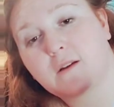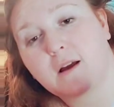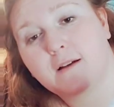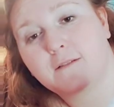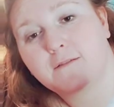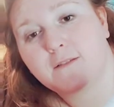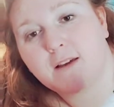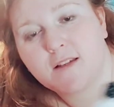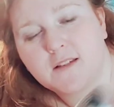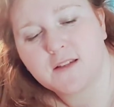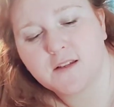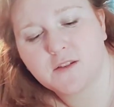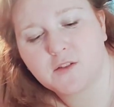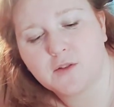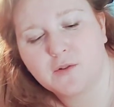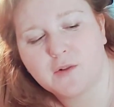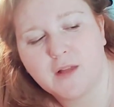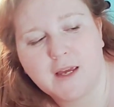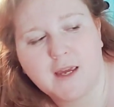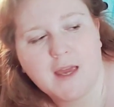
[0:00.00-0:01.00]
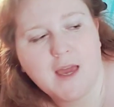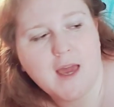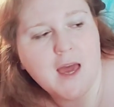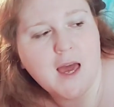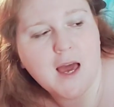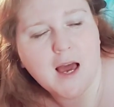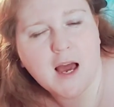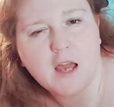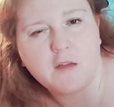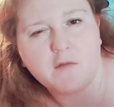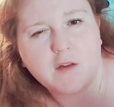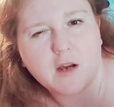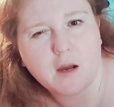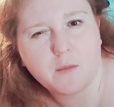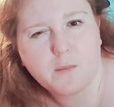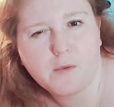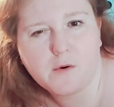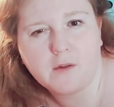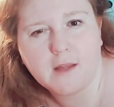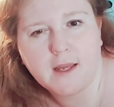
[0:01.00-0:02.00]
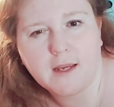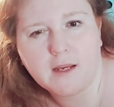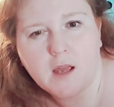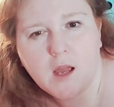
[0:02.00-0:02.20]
faces. So like I have a couple like